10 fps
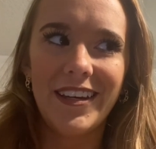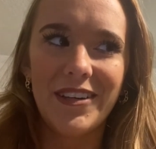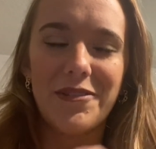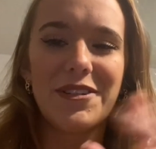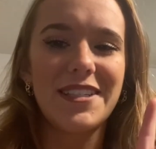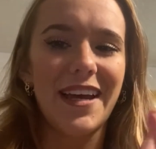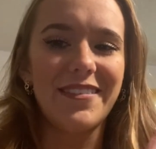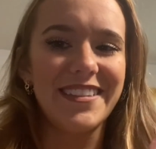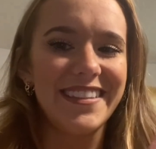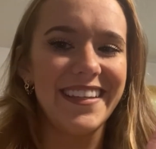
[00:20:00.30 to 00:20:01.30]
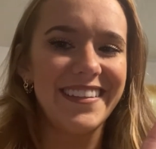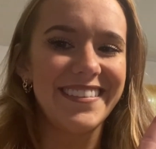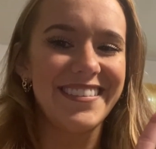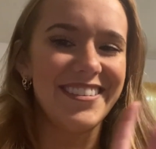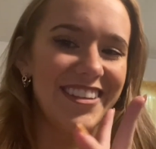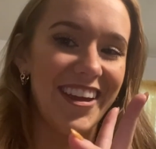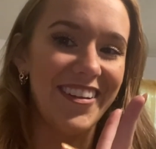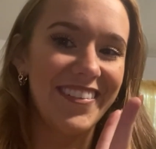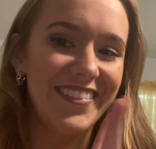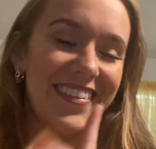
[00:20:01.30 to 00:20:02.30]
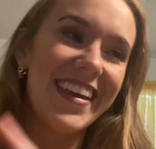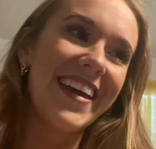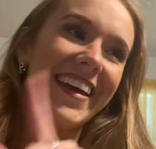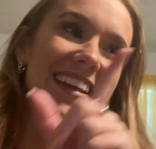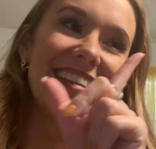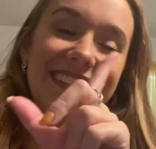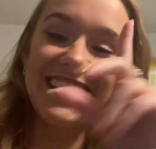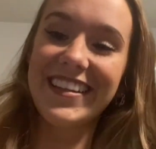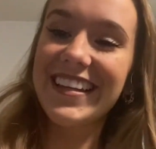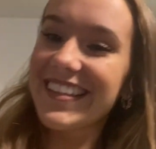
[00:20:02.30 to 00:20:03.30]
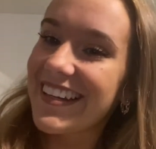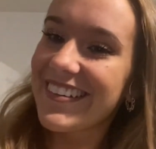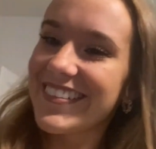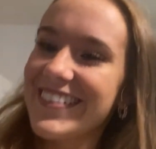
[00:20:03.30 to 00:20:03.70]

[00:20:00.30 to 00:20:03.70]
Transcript: We'll just have to see. So, see you guys later.